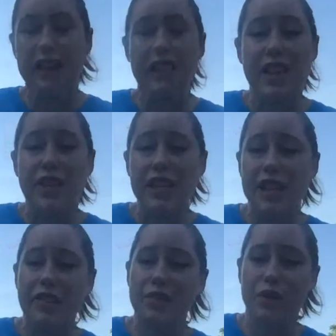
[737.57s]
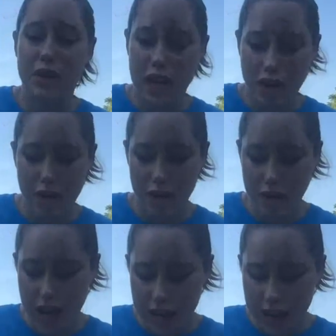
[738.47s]
77% of those
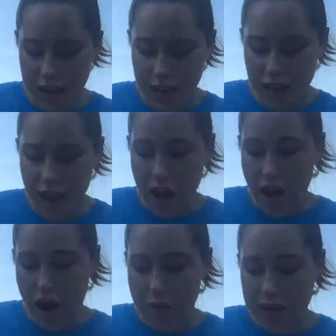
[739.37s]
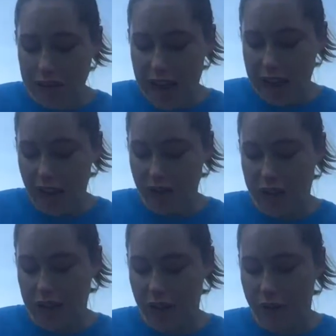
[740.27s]
cases are
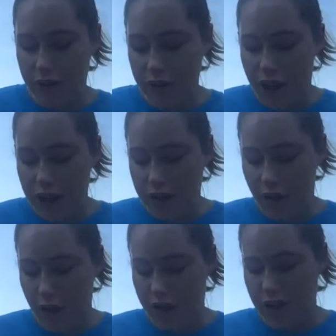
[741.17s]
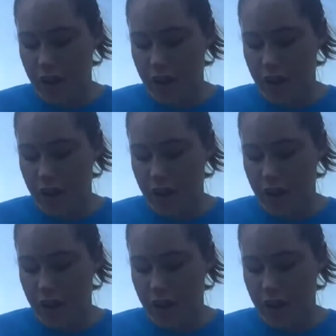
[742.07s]
misdiagnosed at the first consult,